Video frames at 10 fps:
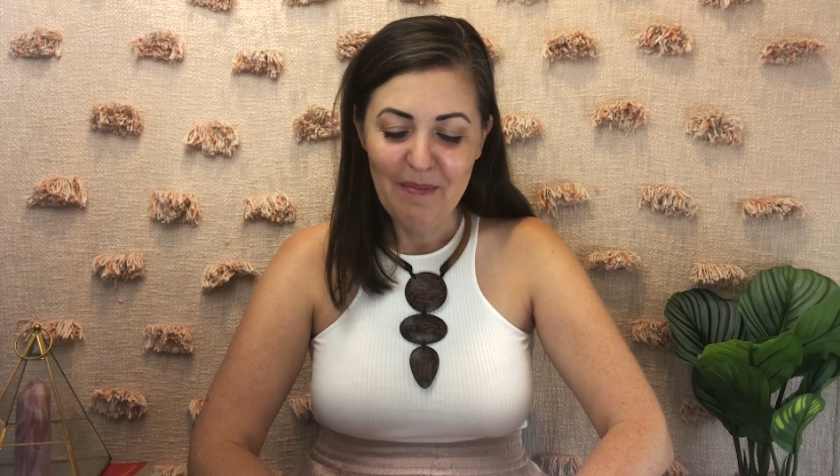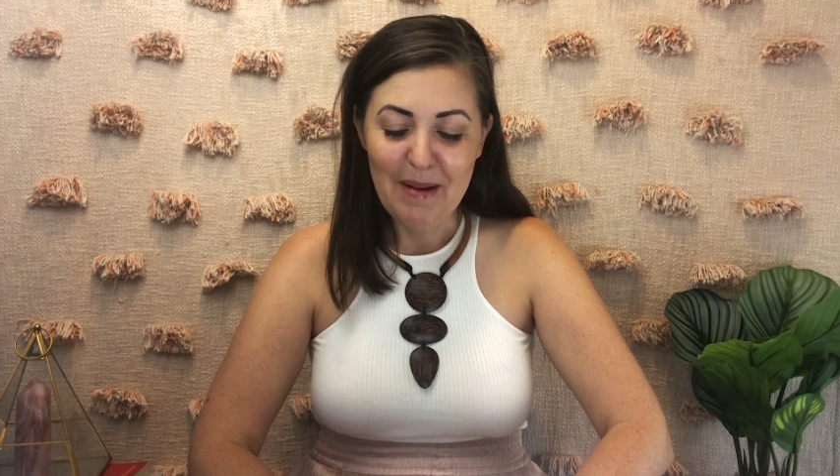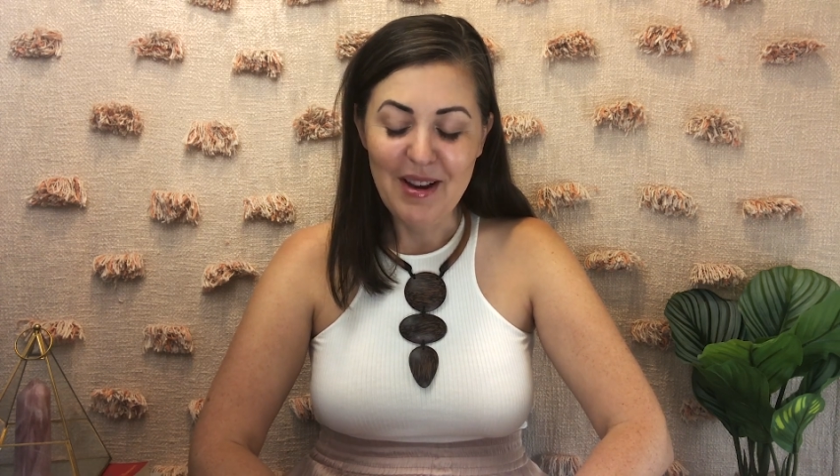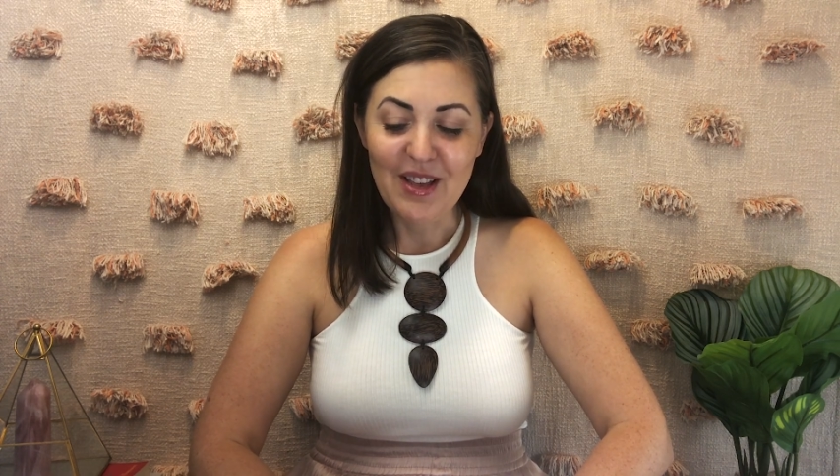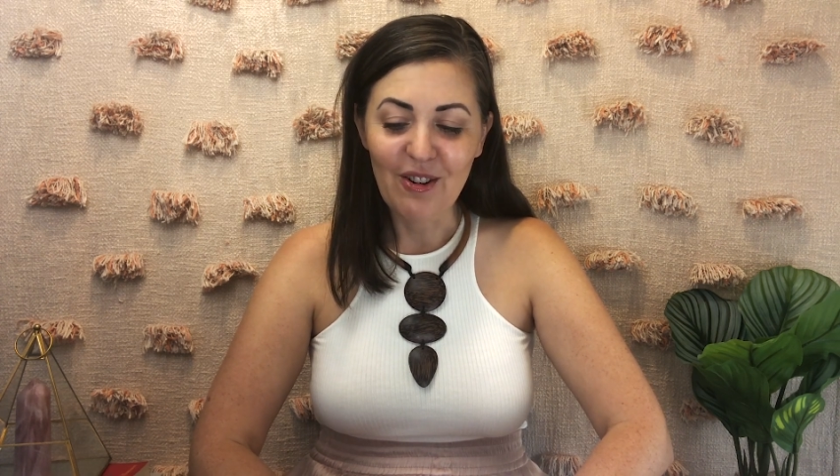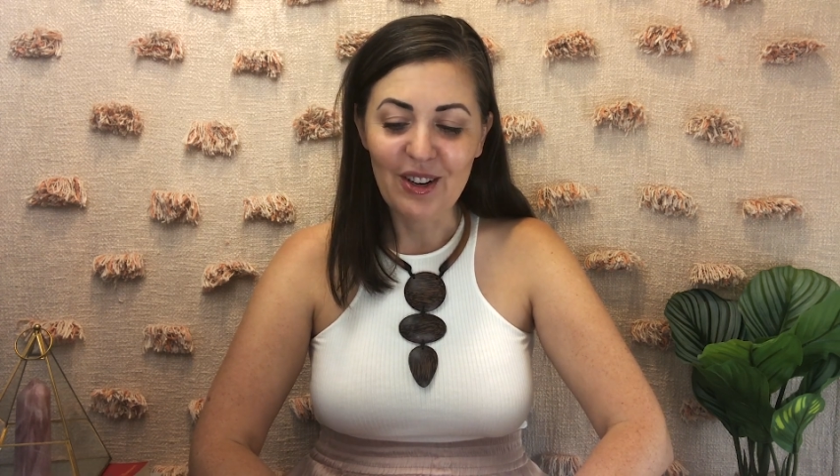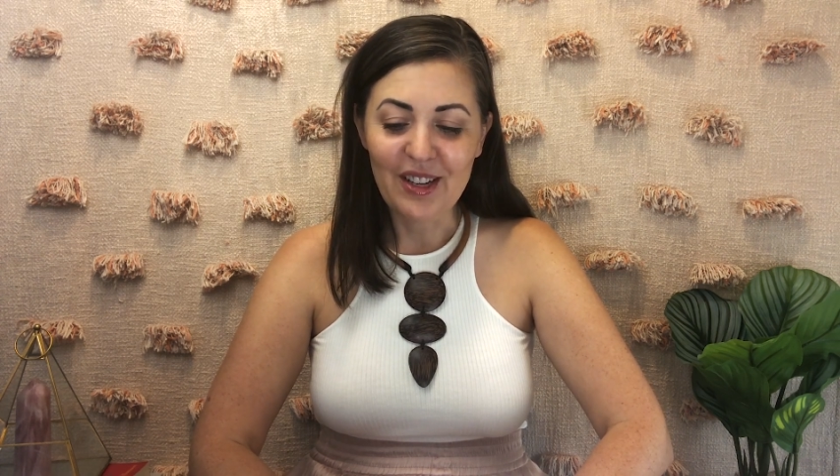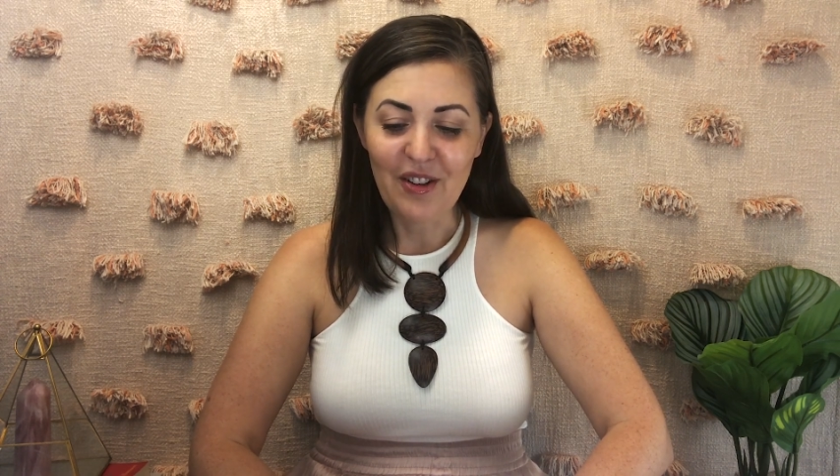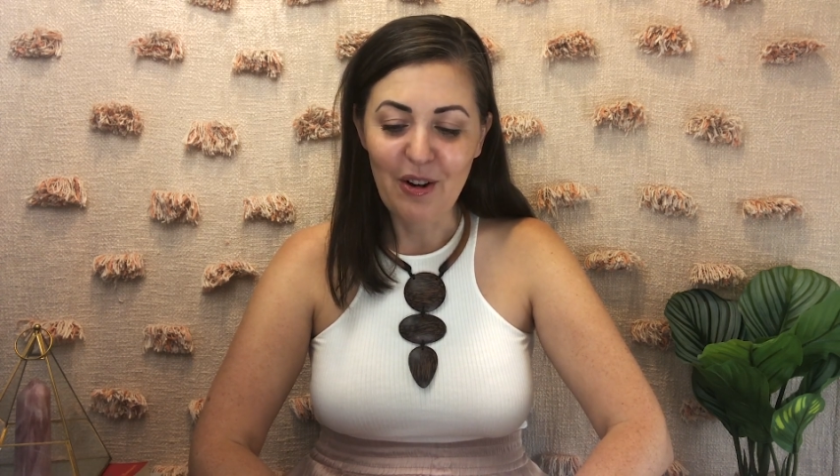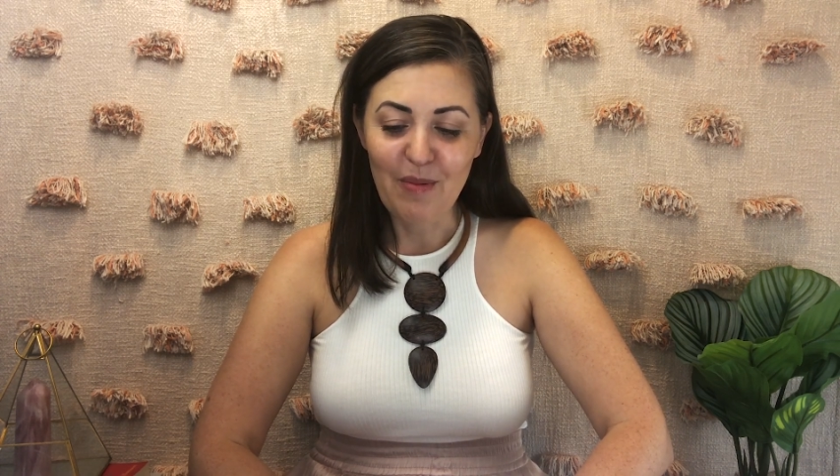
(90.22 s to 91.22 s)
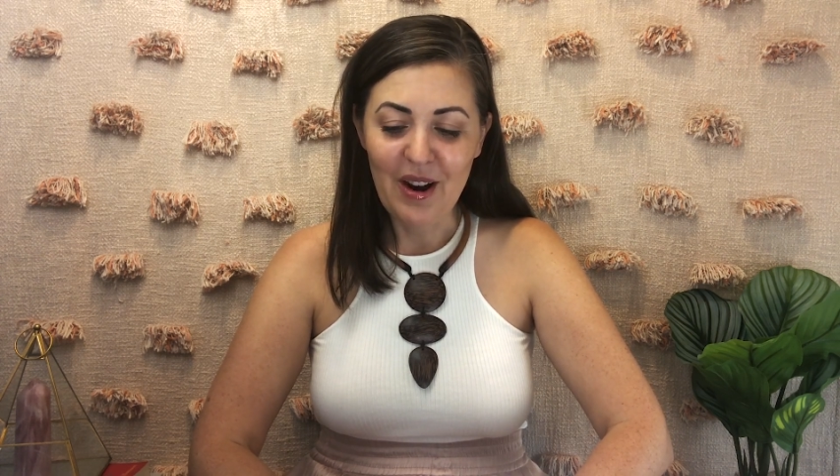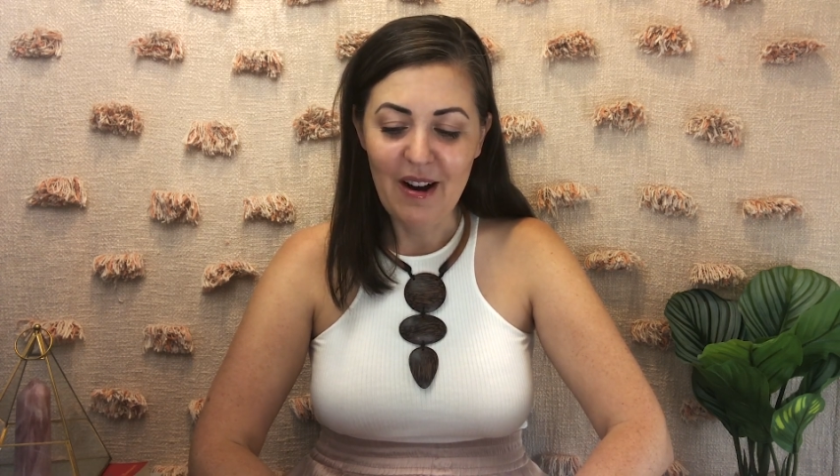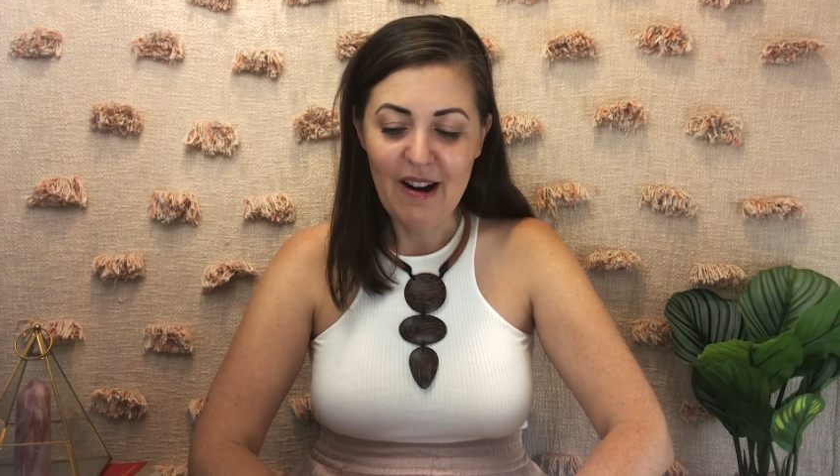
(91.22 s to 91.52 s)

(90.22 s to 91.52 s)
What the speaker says: Maybe there's a little bit